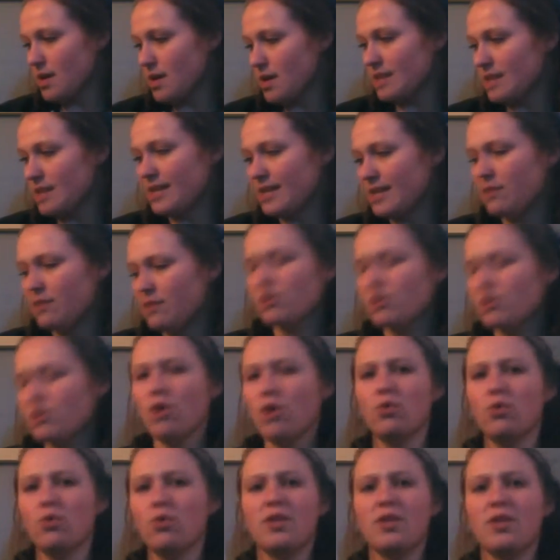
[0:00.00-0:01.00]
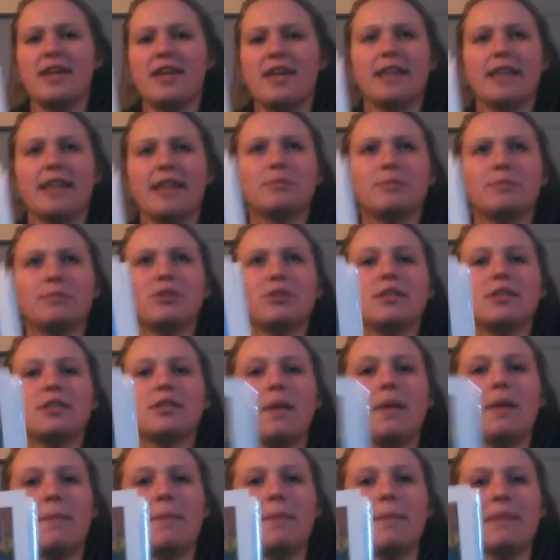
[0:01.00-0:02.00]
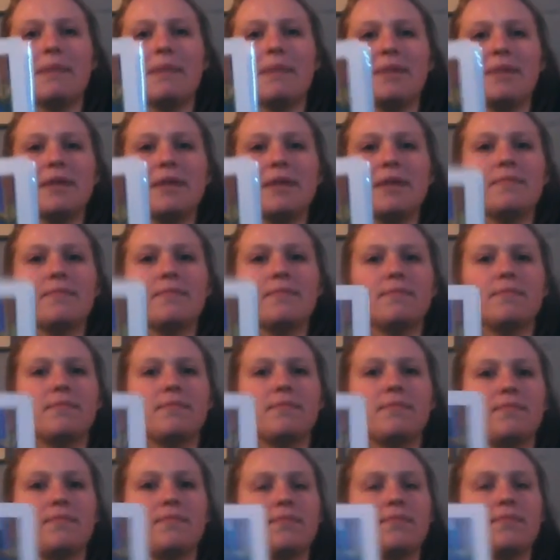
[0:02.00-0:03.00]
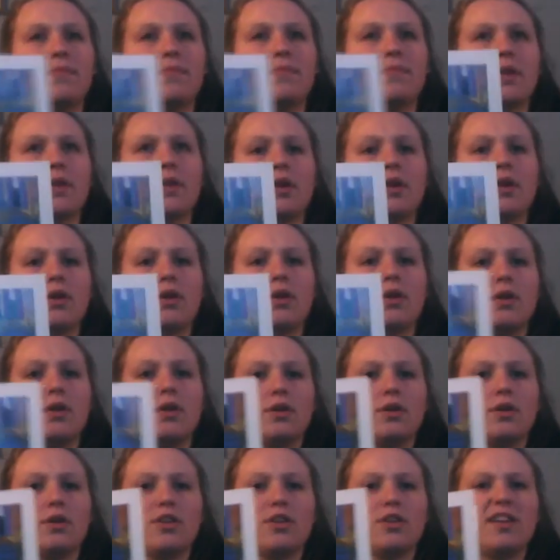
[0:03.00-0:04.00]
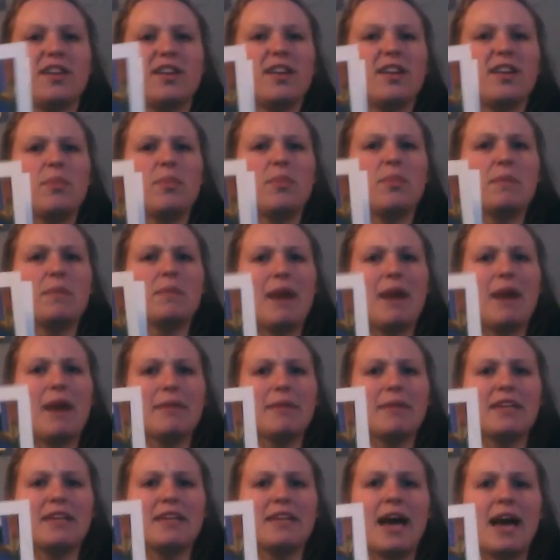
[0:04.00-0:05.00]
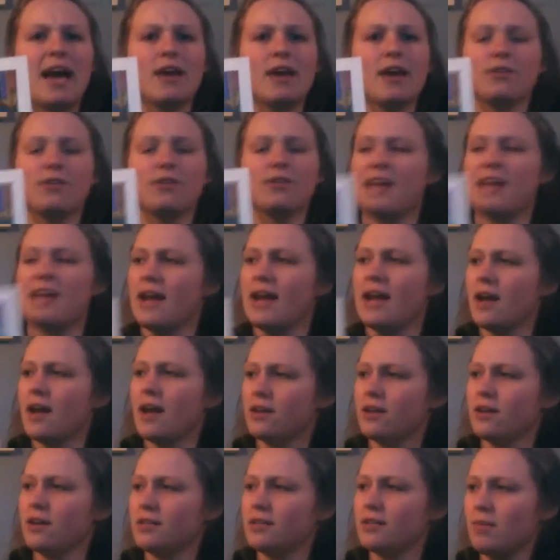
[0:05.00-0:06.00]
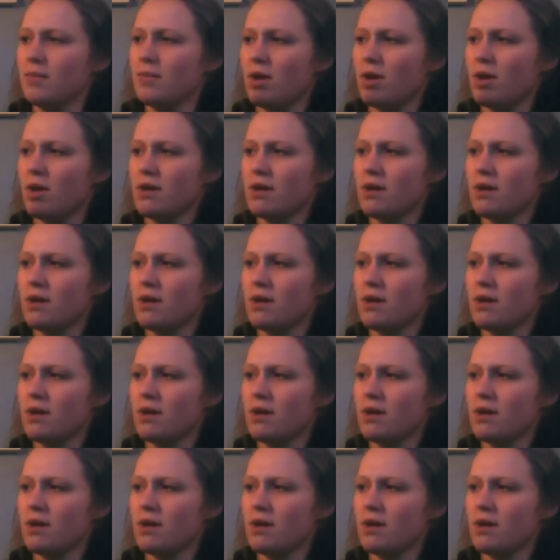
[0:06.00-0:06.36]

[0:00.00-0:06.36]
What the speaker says: Does anyone know who the next person up might be? Do you think it'll be Mom and Dad or Nana or someone?